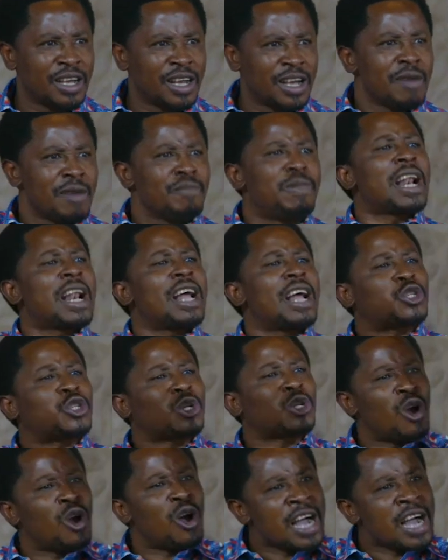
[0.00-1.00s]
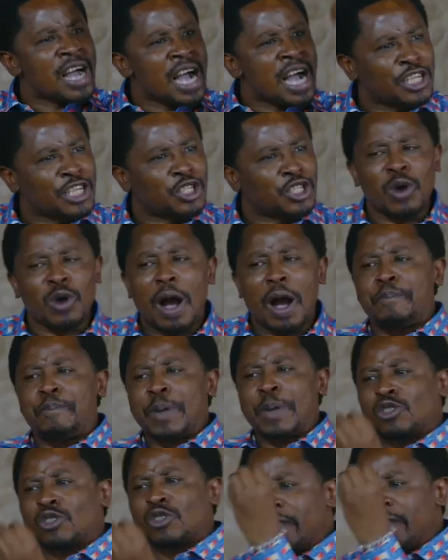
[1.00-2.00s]
But as long as you are
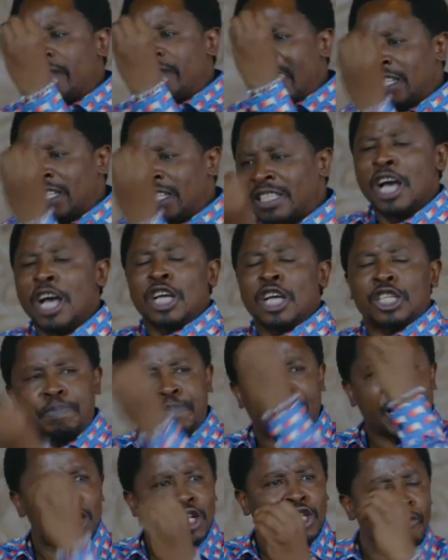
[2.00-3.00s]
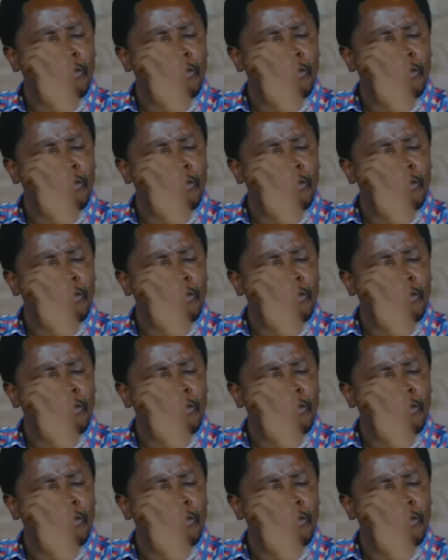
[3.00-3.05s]
part of this spiritual